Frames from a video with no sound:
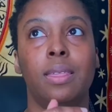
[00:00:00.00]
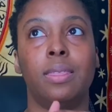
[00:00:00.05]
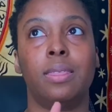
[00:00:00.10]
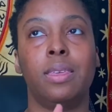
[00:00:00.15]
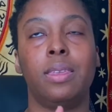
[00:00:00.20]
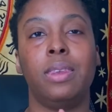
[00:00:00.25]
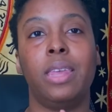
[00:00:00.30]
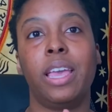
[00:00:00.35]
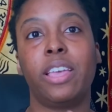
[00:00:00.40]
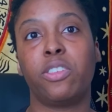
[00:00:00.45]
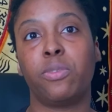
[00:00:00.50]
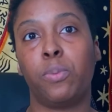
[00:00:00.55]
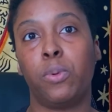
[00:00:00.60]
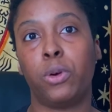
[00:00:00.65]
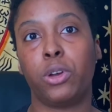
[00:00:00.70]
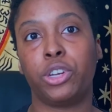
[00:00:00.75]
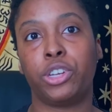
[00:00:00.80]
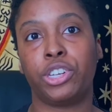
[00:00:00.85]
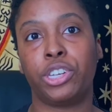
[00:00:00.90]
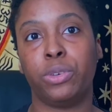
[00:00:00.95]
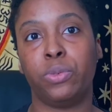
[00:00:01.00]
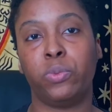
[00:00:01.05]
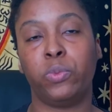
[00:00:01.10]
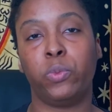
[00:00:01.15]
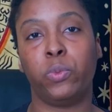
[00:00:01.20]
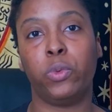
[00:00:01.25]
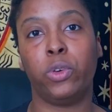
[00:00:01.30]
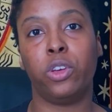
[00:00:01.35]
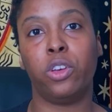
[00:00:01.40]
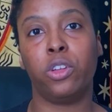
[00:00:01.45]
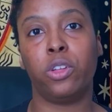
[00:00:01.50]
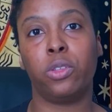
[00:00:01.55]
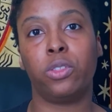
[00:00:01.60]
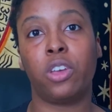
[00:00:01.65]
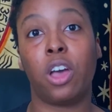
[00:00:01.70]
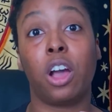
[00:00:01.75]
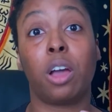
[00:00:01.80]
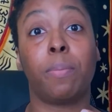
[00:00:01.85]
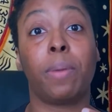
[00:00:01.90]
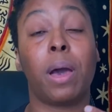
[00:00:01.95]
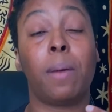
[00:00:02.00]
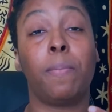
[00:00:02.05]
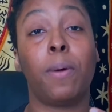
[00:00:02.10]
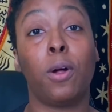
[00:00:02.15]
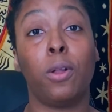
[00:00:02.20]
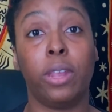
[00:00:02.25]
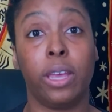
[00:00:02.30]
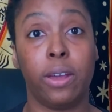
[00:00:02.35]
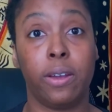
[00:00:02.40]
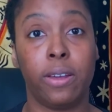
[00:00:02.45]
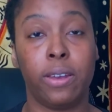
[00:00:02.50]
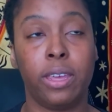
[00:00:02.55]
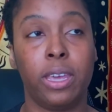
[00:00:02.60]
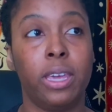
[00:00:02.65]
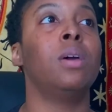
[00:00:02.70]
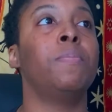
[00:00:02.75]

next portion will talk about polarity.